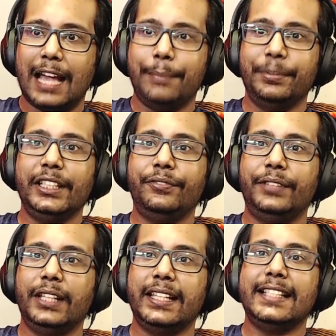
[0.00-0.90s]
I
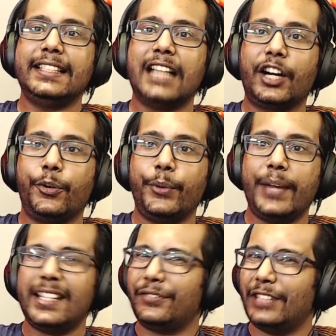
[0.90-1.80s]
believe the entire
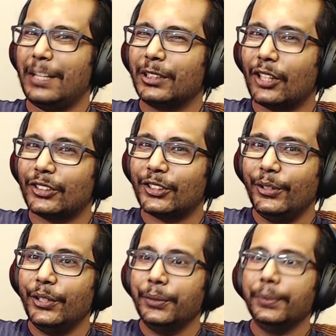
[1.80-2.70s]
creative team is also
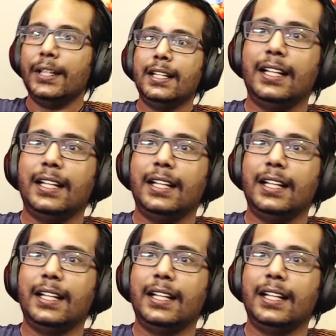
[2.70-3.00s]
new.